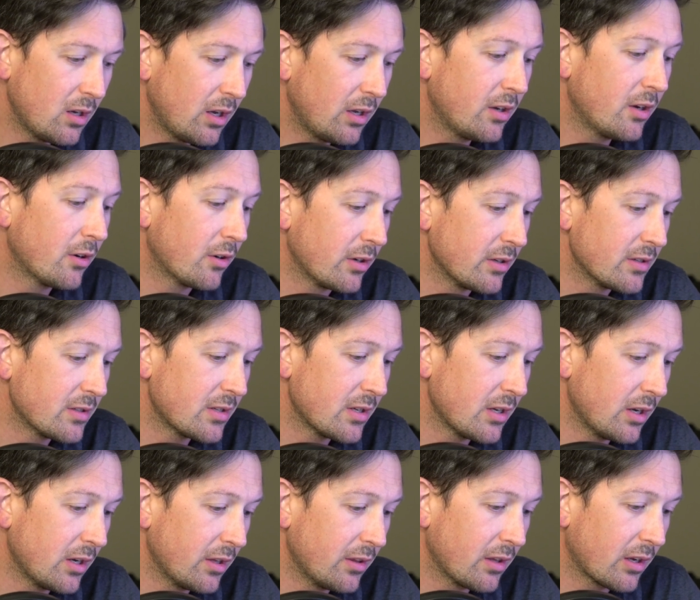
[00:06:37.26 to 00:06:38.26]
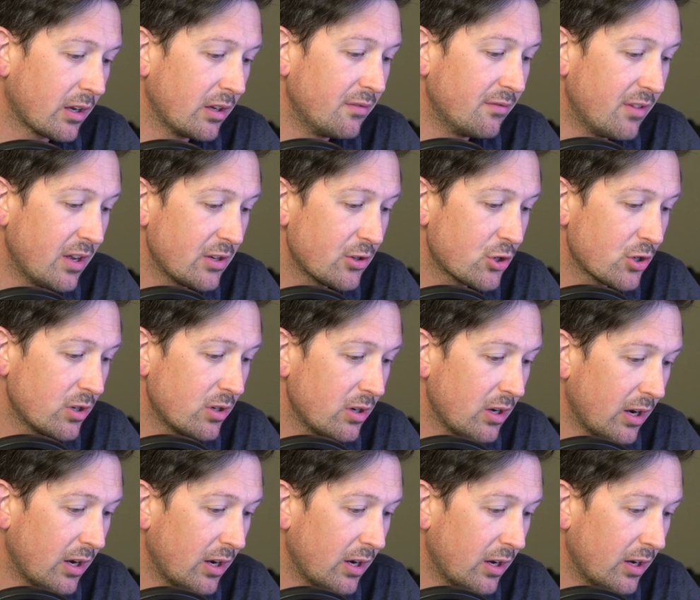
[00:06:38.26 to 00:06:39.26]
here it is, the Convention
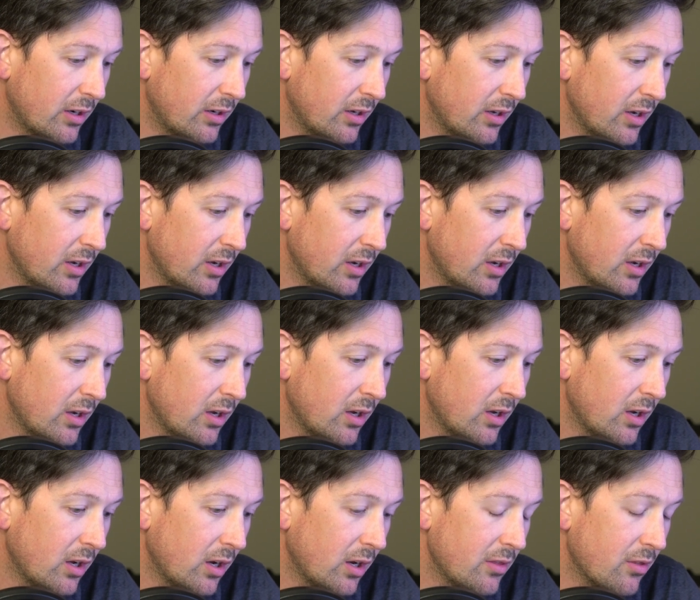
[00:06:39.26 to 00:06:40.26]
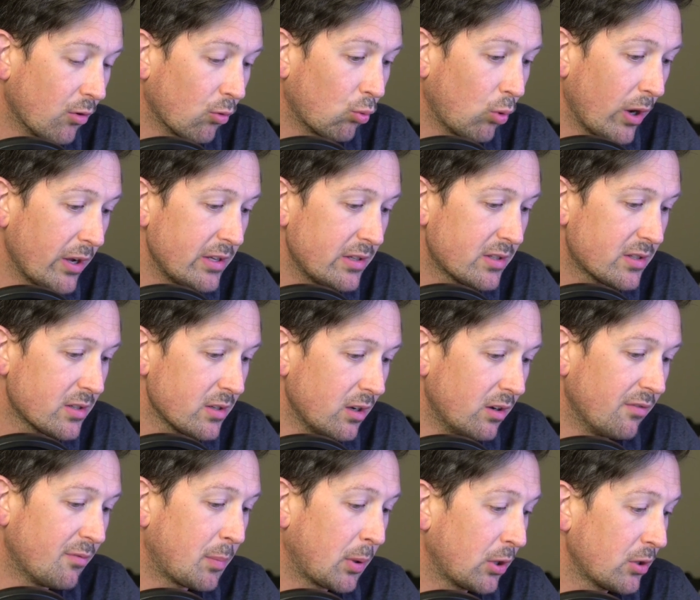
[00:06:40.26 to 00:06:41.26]
on the Rights
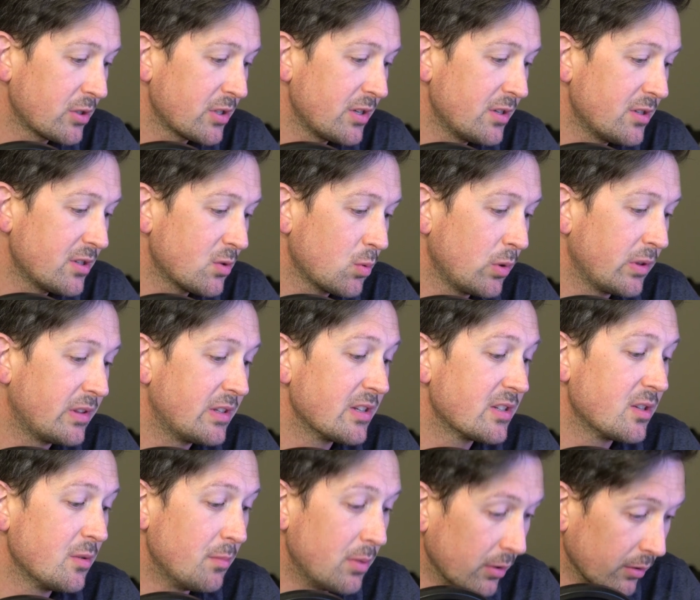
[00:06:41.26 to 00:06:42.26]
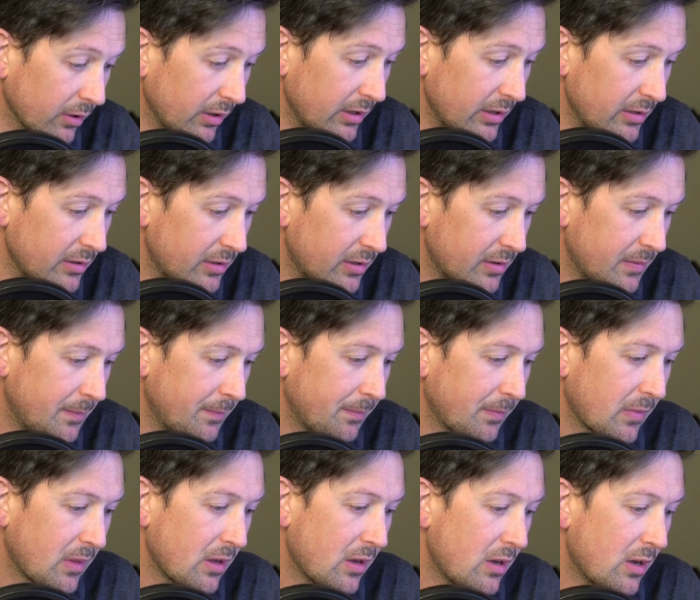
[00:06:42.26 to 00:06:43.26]
of Persons with Disabilities,
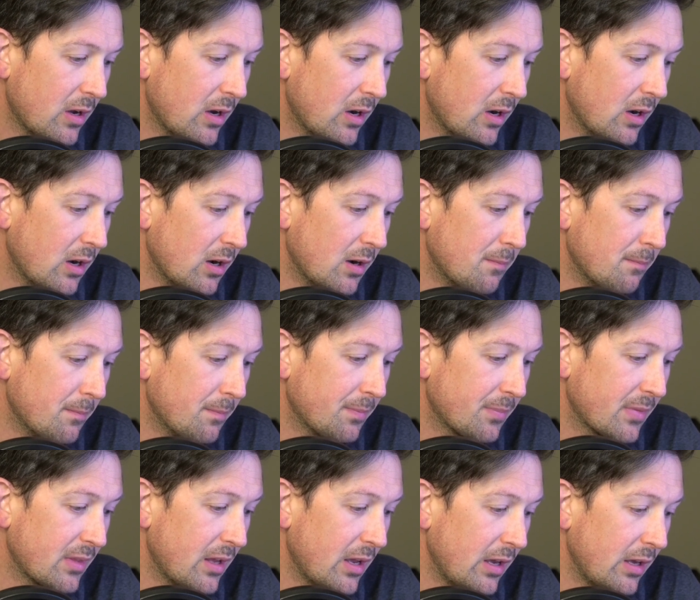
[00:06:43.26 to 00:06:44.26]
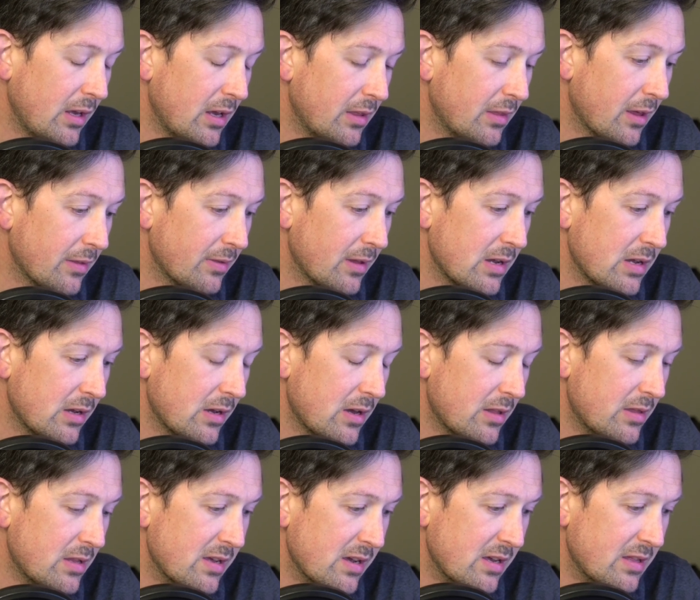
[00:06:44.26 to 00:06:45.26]
and that they
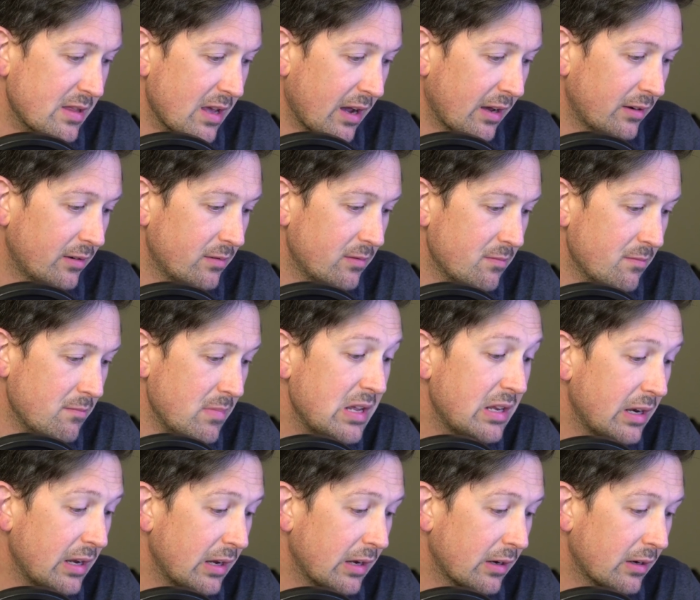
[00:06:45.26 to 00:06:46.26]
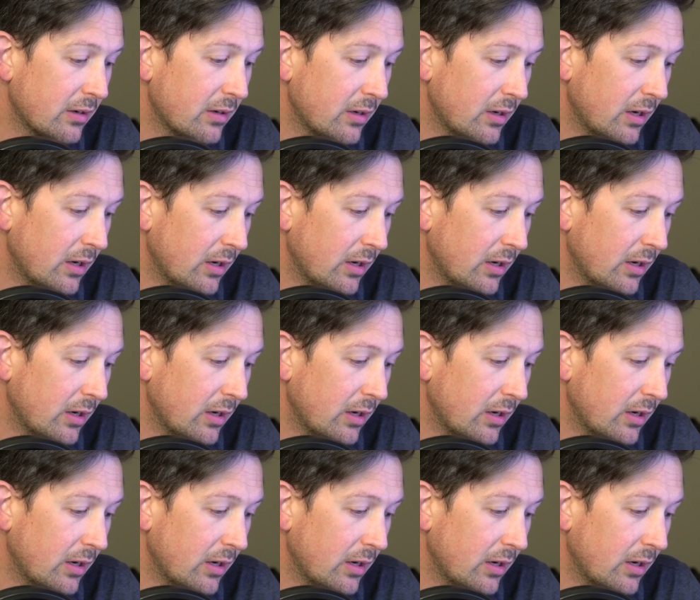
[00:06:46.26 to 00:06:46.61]
in that meeting,